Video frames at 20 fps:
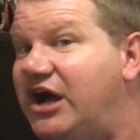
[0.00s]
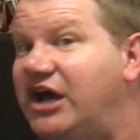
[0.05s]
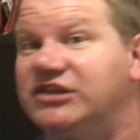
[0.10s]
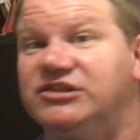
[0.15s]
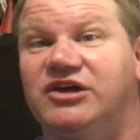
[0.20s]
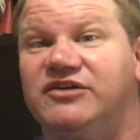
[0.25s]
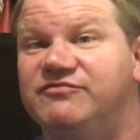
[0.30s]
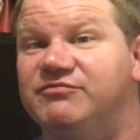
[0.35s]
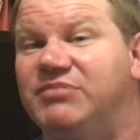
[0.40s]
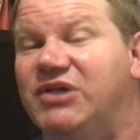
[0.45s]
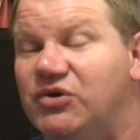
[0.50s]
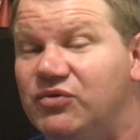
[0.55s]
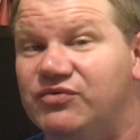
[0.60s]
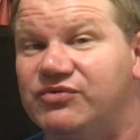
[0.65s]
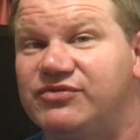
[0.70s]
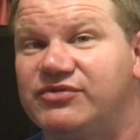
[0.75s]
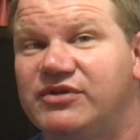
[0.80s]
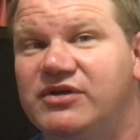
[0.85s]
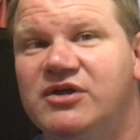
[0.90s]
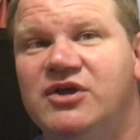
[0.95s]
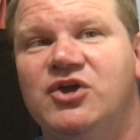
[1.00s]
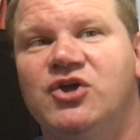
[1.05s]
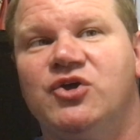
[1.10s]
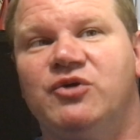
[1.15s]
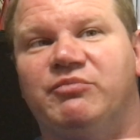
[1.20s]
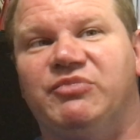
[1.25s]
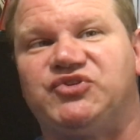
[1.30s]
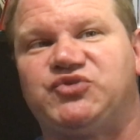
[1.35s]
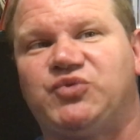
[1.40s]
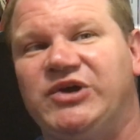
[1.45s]
I love both.
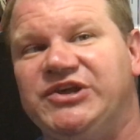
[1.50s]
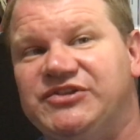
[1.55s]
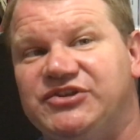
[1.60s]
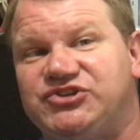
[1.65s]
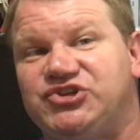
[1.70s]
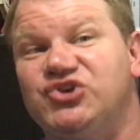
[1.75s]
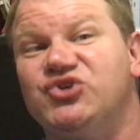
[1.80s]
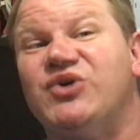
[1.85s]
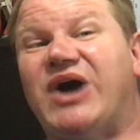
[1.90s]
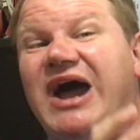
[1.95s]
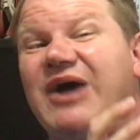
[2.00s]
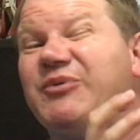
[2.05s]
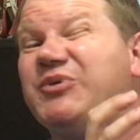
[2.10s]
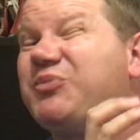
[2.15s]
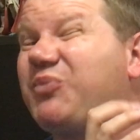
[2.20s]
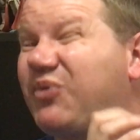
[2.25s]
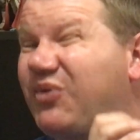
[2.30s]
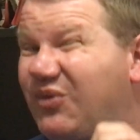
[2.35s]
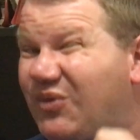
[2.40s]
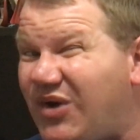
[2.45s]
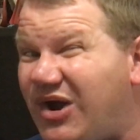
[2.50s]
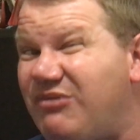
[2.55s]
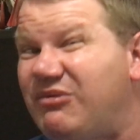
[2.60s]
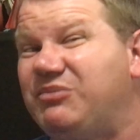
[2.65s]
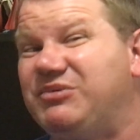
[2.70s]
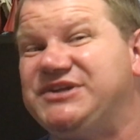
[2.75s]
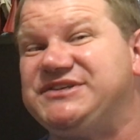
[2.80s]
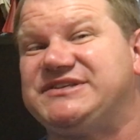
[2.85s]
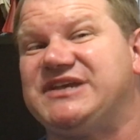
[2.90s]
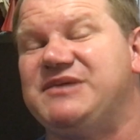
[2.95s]
Between the two, I would
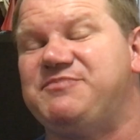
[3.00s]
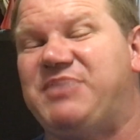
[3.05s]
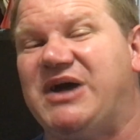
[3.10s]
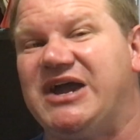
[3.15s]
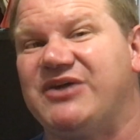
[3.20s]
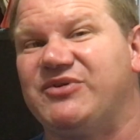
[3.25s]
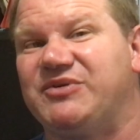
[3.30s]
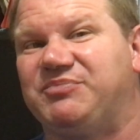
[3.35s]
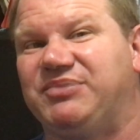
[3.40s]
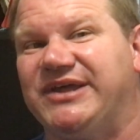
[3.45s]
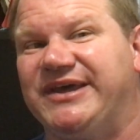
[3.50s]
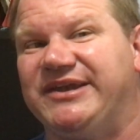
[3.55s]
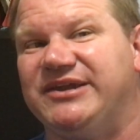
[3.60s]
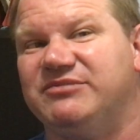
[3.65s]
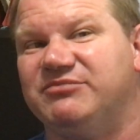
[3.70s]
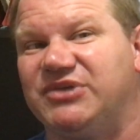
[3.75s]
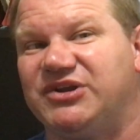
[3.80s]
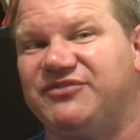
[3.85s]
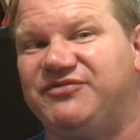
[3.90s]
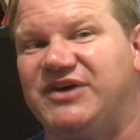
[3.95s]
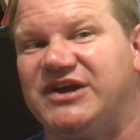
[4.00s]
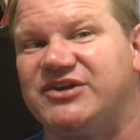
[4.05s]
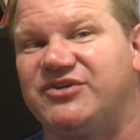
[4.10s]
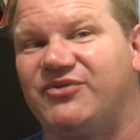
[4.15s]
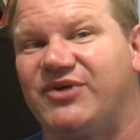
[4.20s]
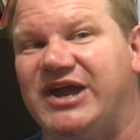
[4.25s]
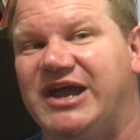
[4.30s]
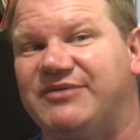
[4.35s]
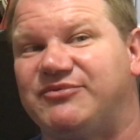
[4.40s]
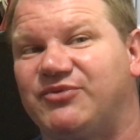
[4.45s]
probably say Pirate Planet, but if I
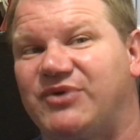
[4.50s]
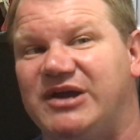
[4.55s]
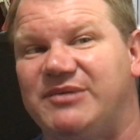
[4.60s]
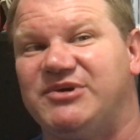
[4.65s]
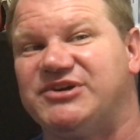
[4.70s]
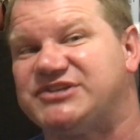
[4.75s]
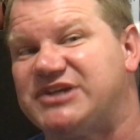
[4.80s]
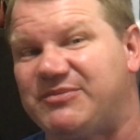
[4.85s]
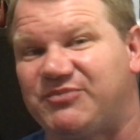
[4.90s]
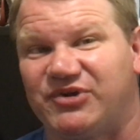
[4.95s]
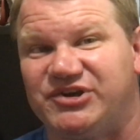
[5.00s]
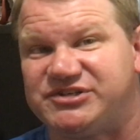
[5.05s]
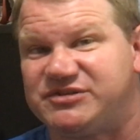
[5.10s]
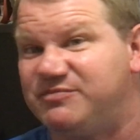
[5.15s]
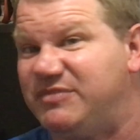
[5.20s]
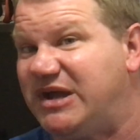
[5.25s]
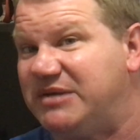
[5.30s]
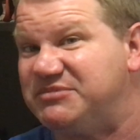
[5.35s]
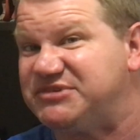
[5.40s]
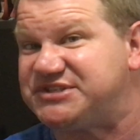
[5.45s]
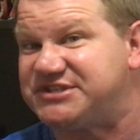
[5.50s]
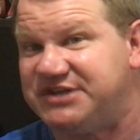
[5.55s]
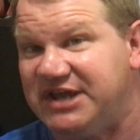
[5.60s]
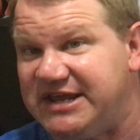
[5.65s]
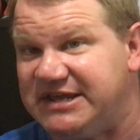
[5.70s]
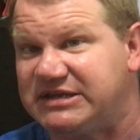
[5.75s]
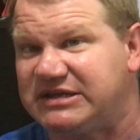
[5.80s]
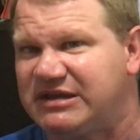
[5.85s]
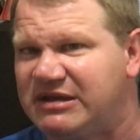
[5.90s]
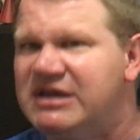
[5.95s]
grabbed Ribos Operation by
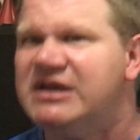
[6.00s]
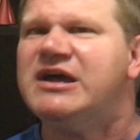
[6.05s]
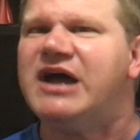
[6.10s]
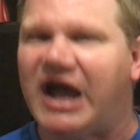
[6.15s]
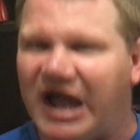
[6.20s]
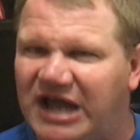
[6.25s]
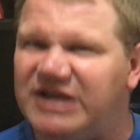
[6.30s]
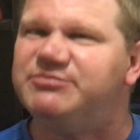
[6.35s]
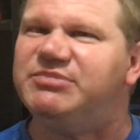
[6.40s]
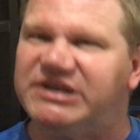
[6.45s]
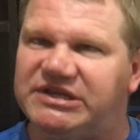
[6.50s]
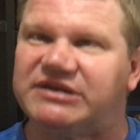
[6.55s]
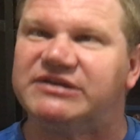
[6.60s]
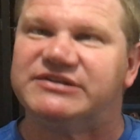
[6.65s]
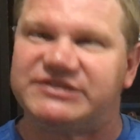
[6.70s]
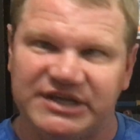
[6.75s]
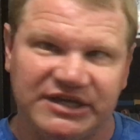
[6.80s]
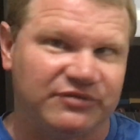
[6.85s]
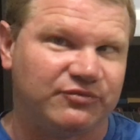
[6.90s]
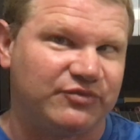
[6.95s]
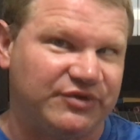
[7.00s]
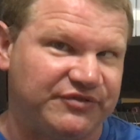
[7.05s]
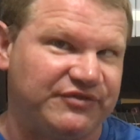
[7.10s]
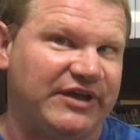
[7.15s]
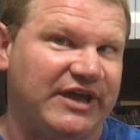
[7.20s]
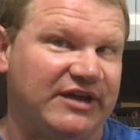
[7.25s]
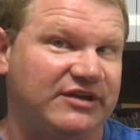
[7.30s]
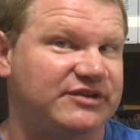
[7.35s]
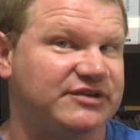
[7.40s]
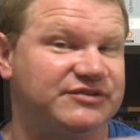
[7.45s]
mistake, I'd be content with
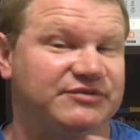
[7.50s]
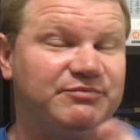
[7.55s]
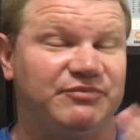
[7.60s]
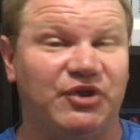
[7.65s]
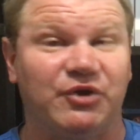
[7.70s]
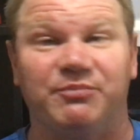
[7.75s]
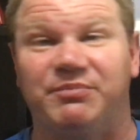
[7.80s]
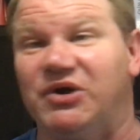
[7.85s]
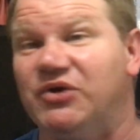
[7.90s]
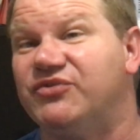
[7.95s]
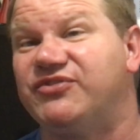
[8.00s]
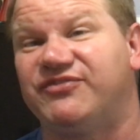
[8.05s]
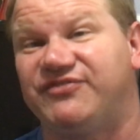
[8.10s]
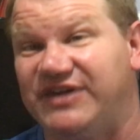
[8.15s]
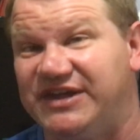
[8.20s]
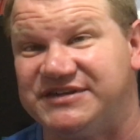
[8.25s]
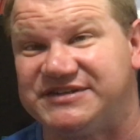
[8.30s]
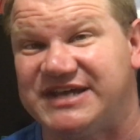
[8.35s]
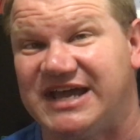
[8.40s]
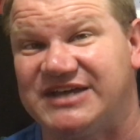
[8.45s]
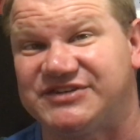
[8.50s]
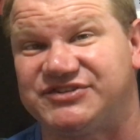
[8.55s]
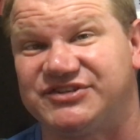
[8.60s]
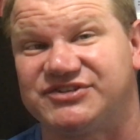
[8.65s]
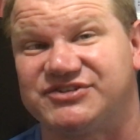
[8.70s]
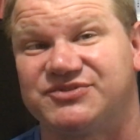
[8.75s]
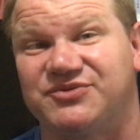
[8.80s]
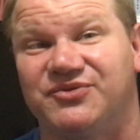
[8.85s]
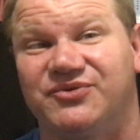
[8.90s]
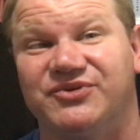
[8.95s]
that because they're both
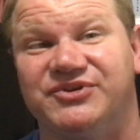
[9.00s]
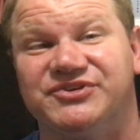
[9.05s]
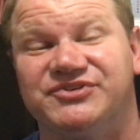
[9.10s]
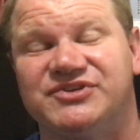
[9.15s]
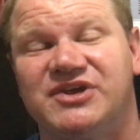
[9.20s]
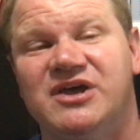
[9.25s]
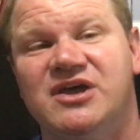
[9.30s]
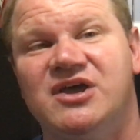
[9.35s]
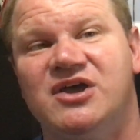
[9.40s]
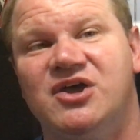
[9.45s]
fantastic stories.